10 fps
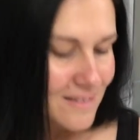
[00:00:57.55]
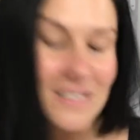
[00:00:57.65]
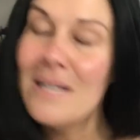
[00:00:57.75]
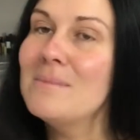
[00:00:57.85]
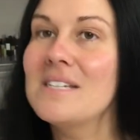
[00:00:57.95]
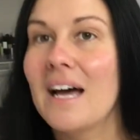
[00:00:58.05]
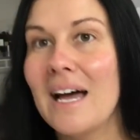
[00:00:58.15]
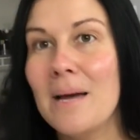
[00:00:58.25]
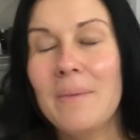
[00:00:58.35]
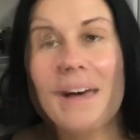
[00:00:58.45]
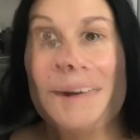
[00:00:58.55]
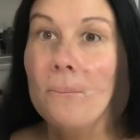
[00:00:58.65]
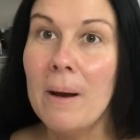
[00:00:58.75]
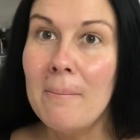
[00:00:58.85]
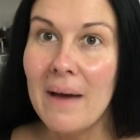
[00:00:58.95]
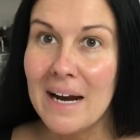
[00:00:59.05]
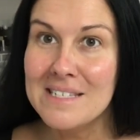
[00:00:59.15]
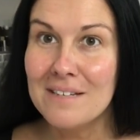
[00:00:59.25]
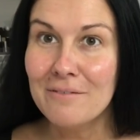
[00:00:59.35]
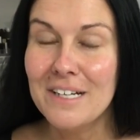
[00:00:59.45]
some time, but
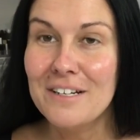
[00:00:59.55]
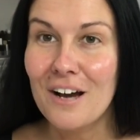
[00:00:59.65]
Madison Reed